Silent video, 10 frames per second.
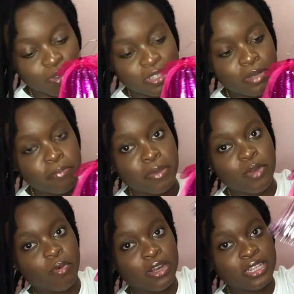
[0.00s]
was the big
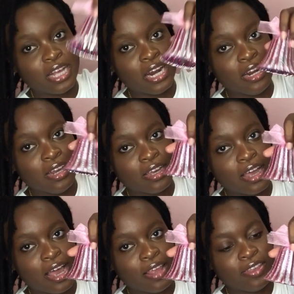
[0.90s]
one. And look
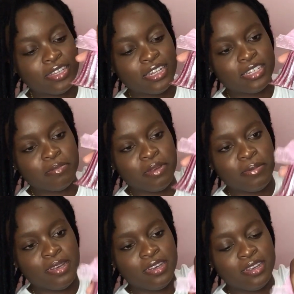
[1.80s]
at this little baby.
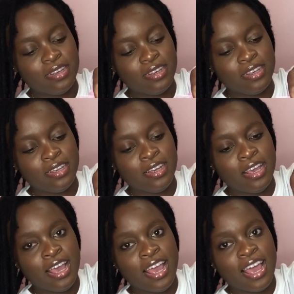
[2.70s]

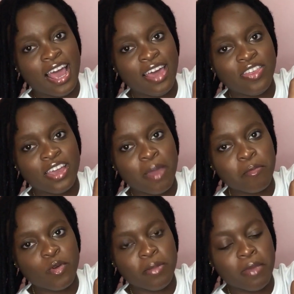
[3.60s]
I think I'm
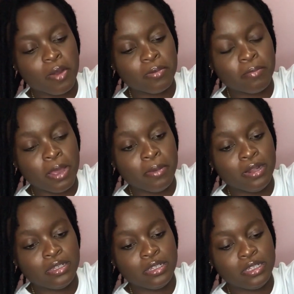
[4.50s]
going back with my bells
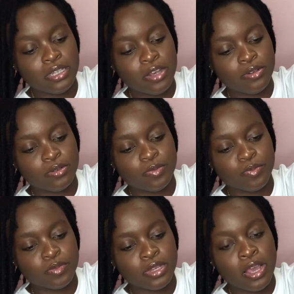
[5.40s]
this year, you know.
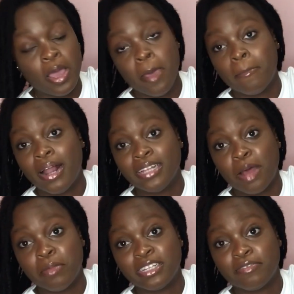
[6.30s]
Bells and
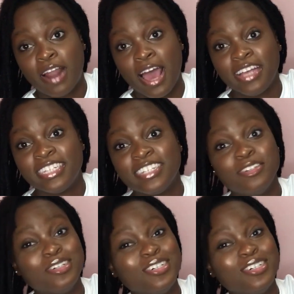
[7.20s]
butterflies. Ooh!